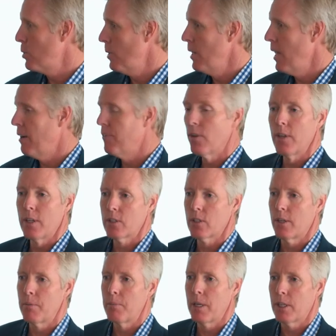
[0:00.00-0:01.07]
to a level that's
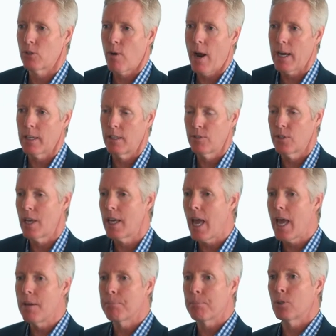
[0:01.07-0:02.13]
going to be attractive, say
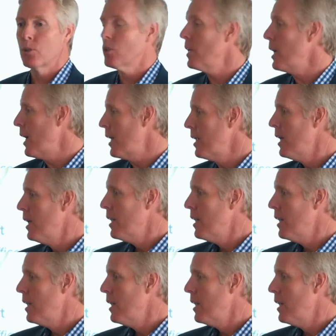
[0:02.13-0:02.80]
8%